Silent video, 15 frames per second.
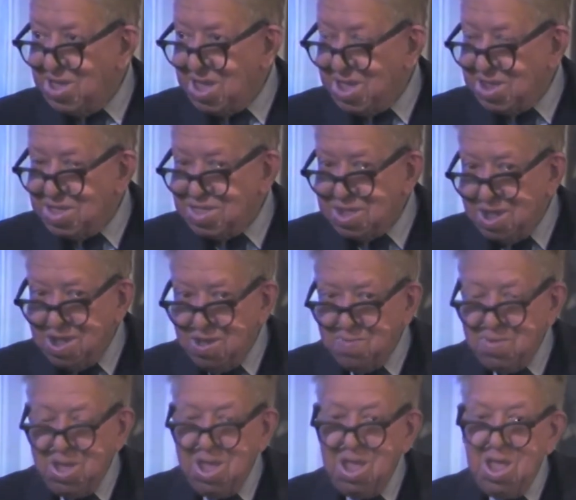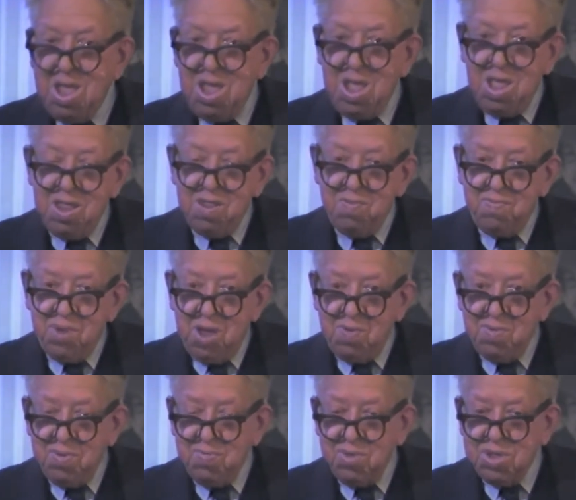I had a job. The
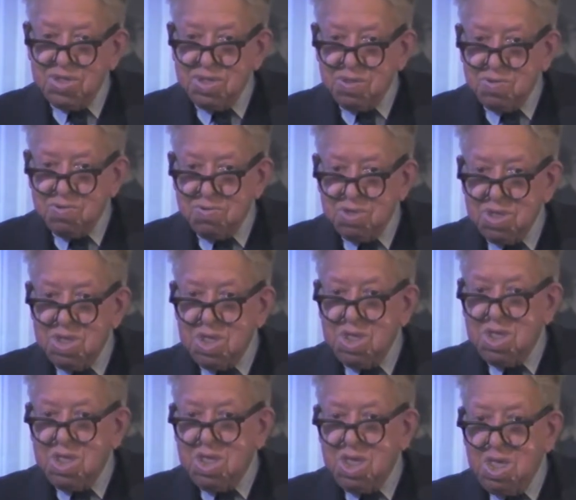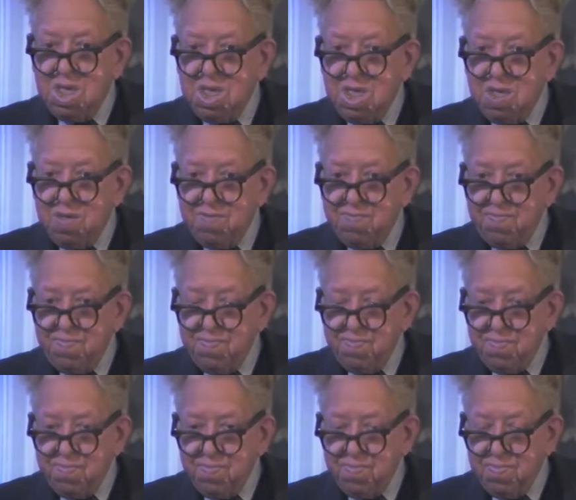problem was to uh,
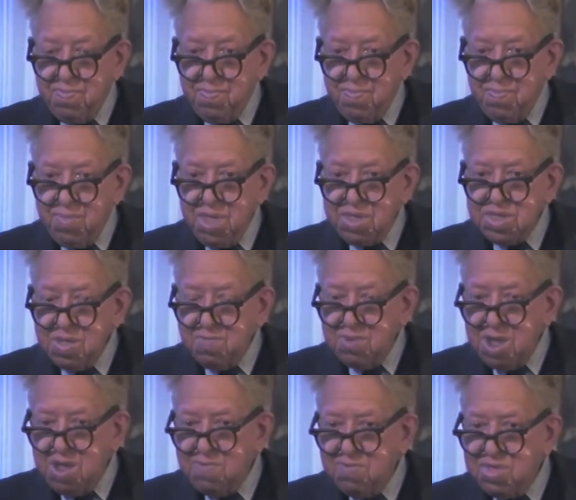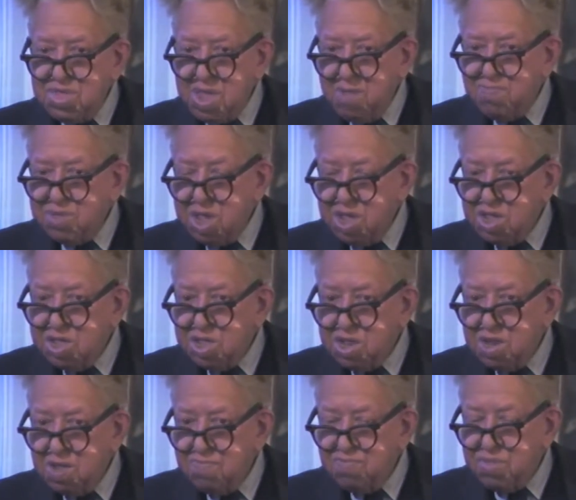make some kind of
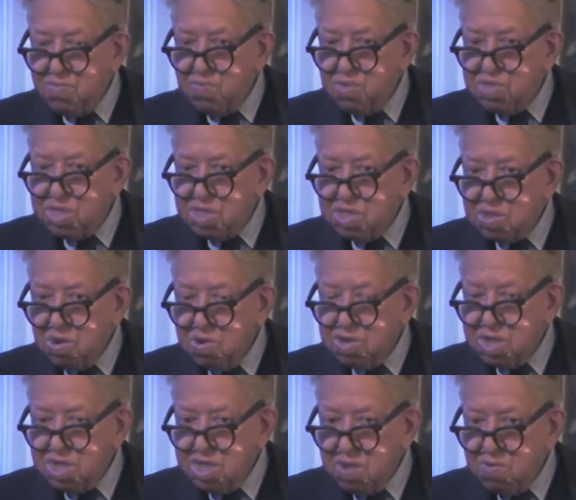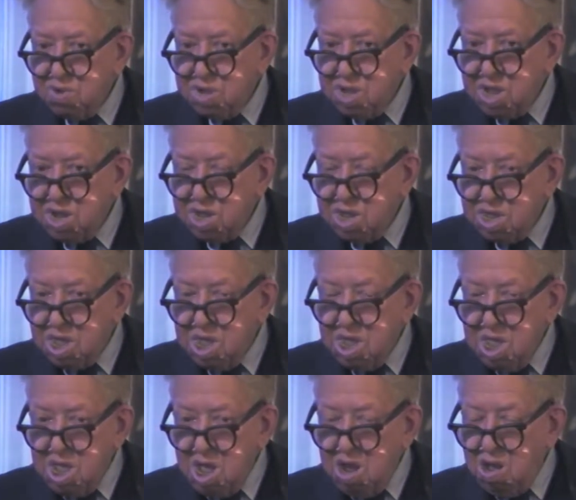adaptation that the music scores that they were getting,
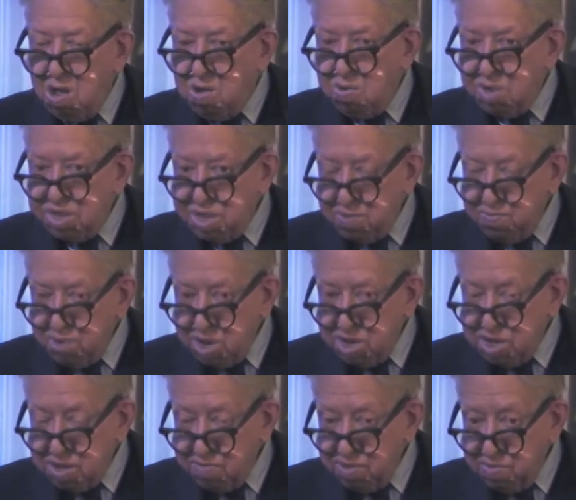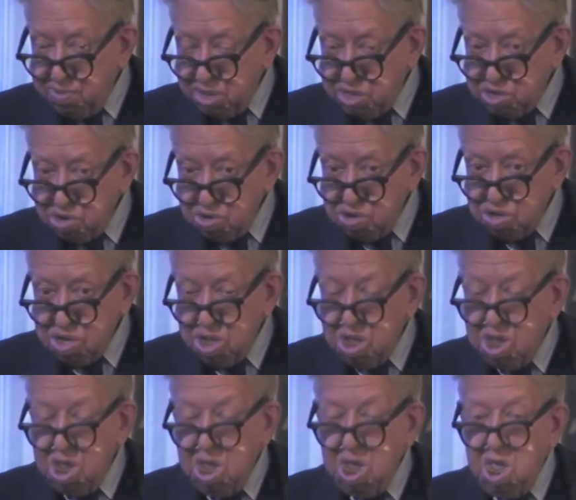along with the prints of the pictures,
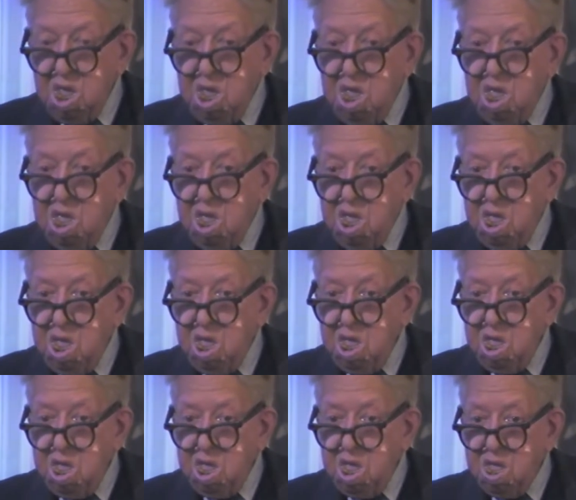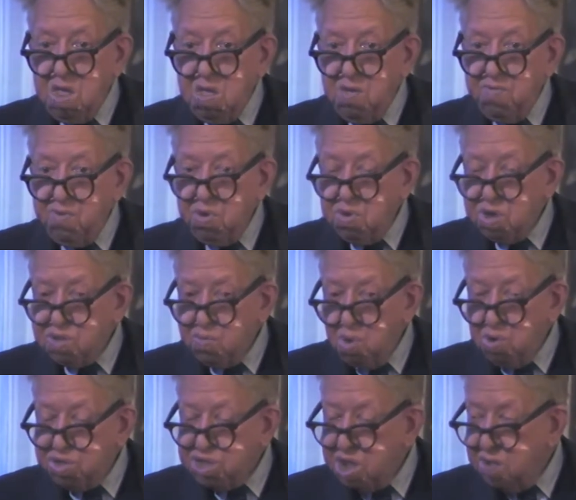uh, for a
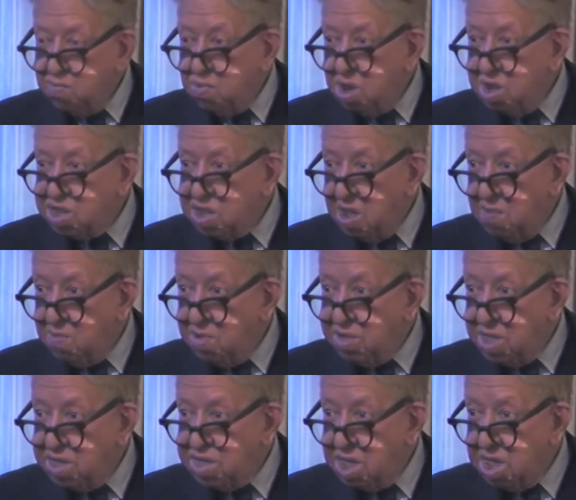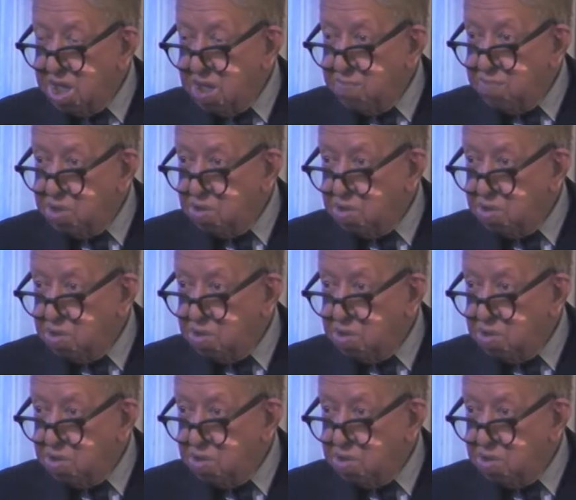small chamber ensemble that they had